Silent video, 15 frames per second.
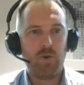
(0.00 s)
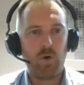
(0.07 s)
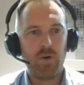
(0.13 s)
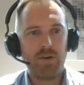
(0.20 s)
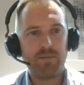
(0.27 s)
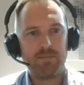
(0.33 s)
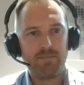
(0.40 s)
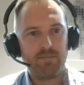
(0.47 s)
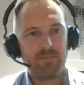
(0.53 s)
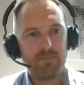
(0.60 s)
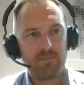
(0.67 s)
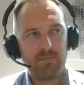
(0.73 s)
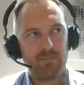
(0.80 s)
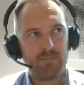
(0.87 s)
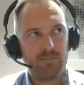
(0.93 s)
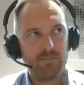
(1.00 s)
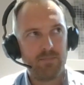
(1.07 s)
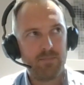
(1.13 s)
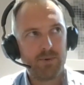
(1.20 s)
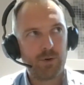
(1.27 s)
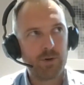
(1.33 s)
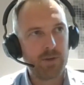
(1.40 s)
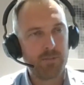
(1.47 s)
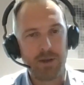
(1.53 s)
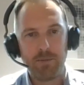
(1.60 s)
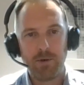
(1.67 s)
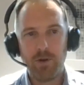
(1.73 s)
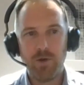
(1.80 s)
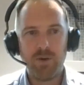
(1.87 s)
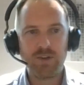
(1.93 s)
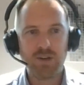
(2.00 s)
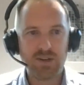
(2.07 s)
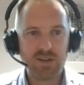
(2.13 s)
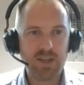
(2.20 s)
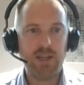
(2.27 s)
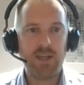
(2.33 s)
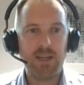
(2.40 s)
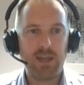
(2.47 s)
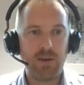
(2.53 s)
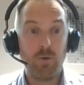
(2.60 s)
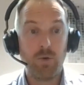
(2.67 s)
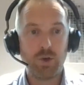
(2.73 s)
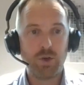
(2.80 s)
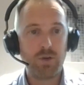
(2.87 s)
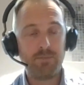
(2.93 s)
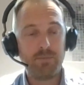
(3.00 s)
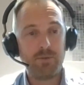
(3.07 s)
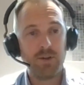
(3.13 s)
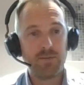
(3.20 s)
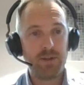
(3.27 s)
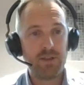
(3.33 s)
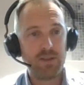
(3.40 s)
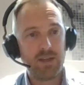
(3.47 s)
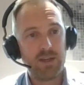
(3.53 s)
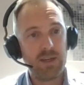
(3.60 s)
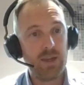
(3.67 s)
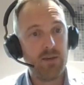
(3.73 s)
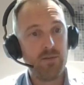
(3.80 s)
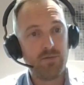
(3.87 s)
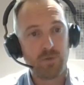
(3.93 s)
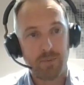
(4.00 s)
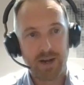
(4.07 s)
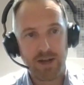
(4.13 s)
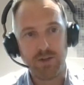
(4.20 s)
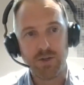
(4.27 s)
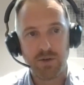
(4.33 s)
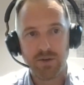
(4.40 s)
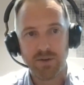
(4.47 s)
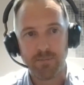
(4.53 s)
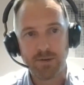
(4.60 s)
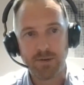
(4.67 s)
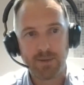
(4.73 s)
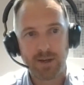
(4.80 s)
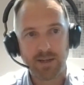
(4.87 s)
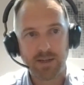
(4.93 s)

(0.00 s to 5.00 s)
you've got product people who are just thinking or should just be thinking from an end user